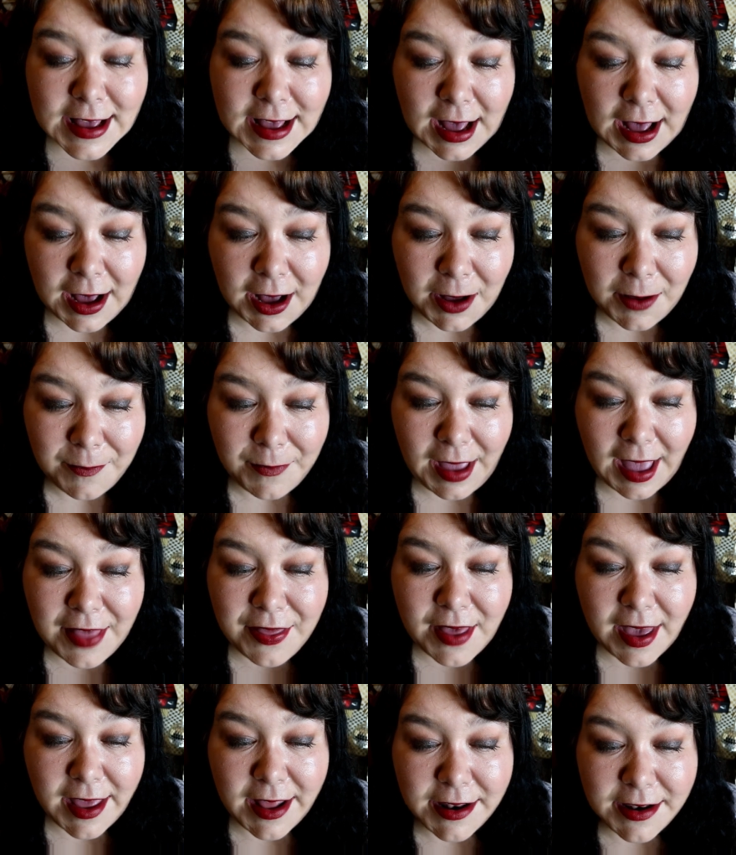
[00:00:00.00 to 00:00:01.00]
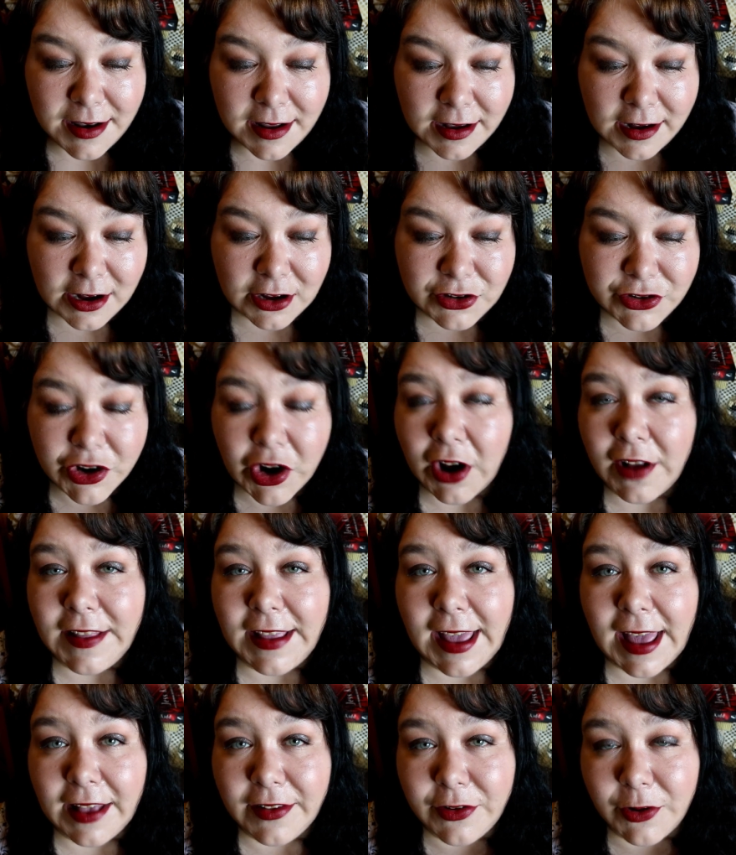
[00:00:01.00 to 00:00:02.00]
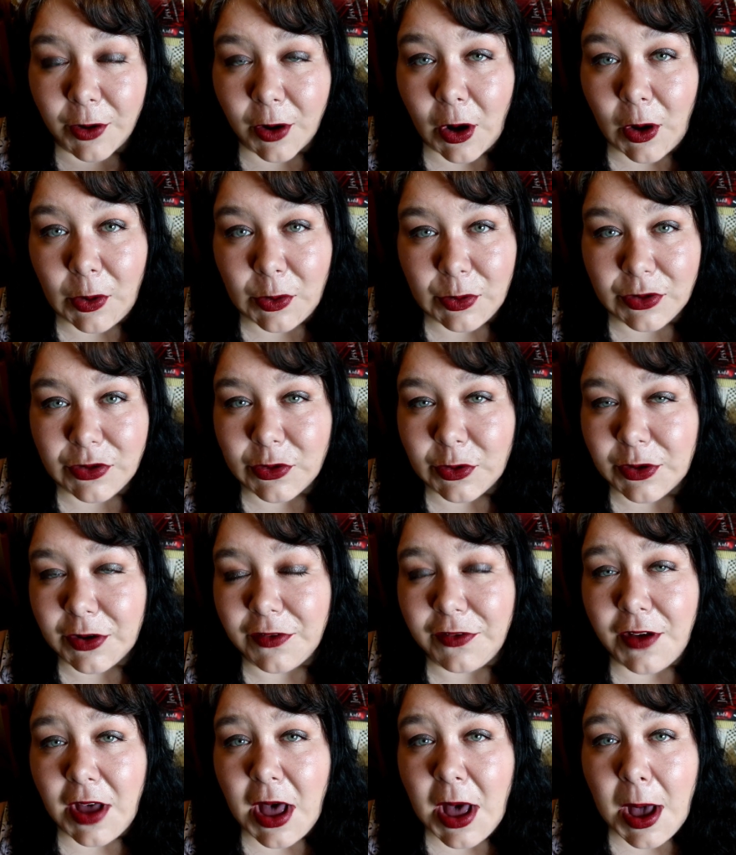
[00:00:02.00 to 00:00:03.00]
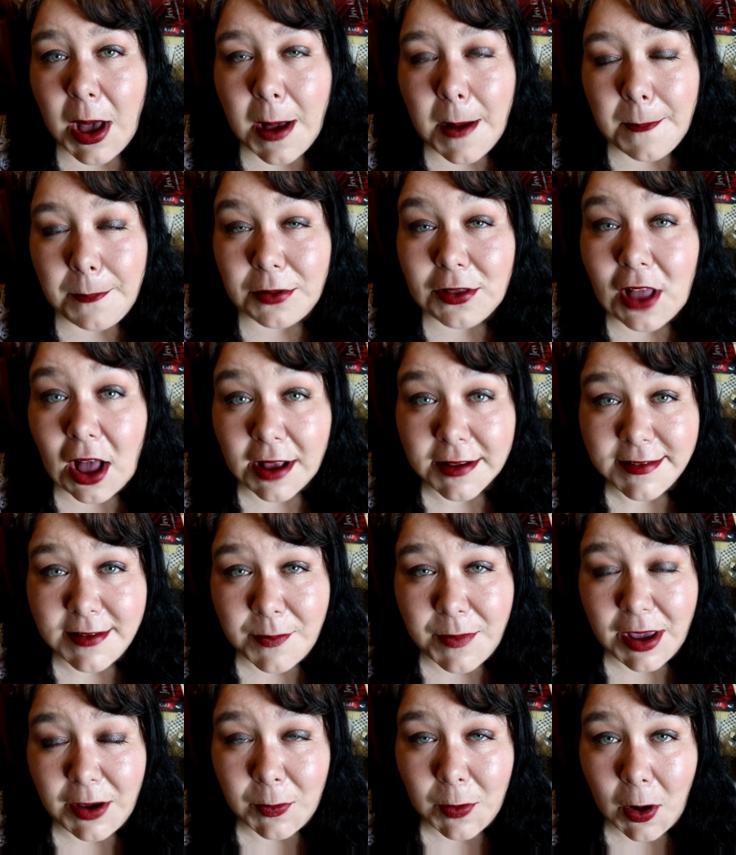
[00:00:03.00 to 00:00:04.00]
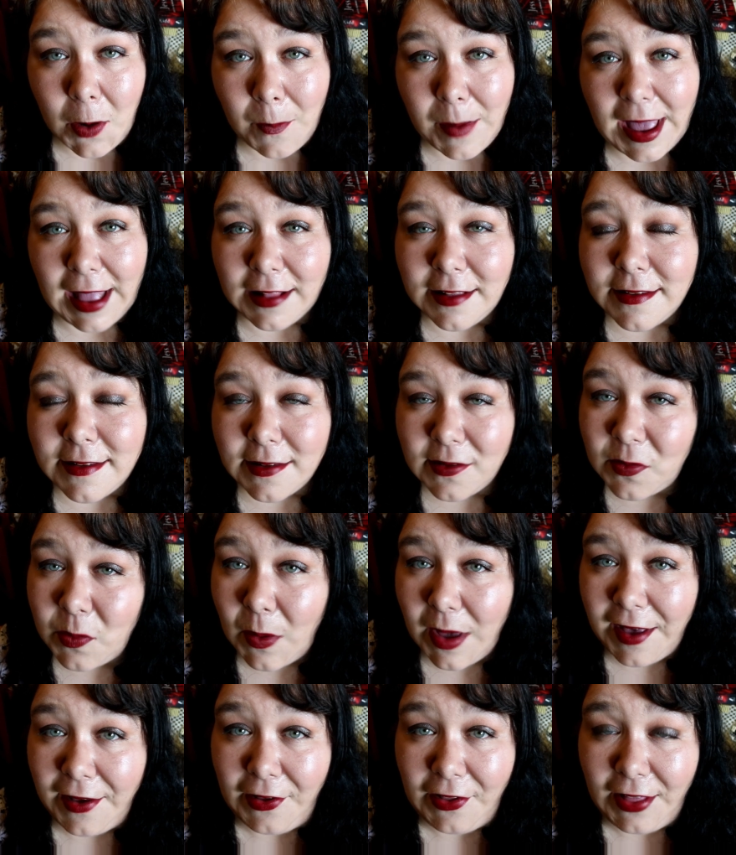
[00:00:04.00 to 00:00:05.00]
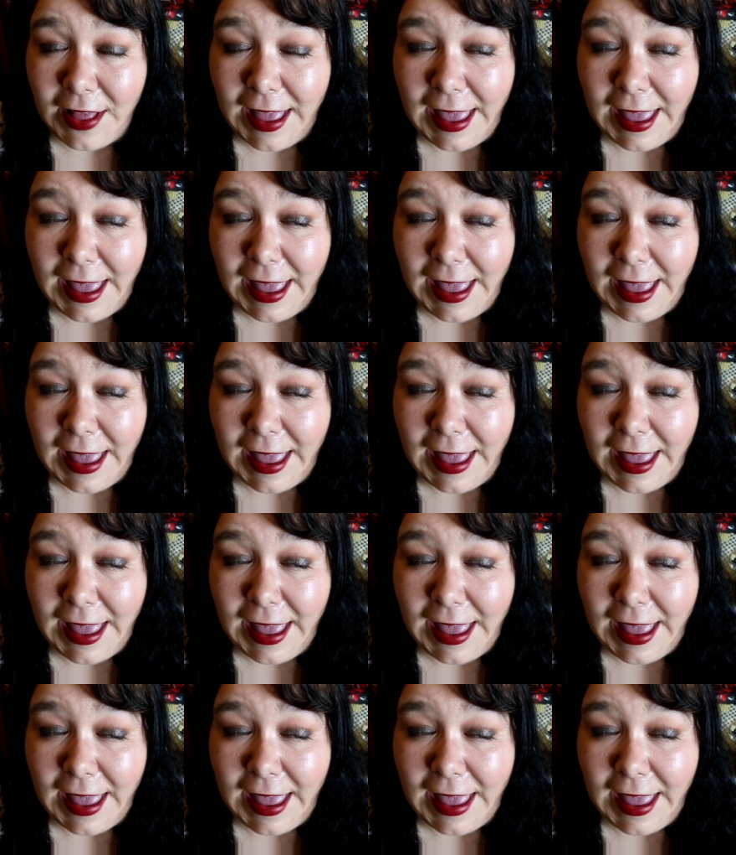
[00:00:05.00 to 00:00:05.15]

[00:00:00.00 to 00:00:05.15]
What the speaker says: And then Charlie has her own sort of blossoming romance as well.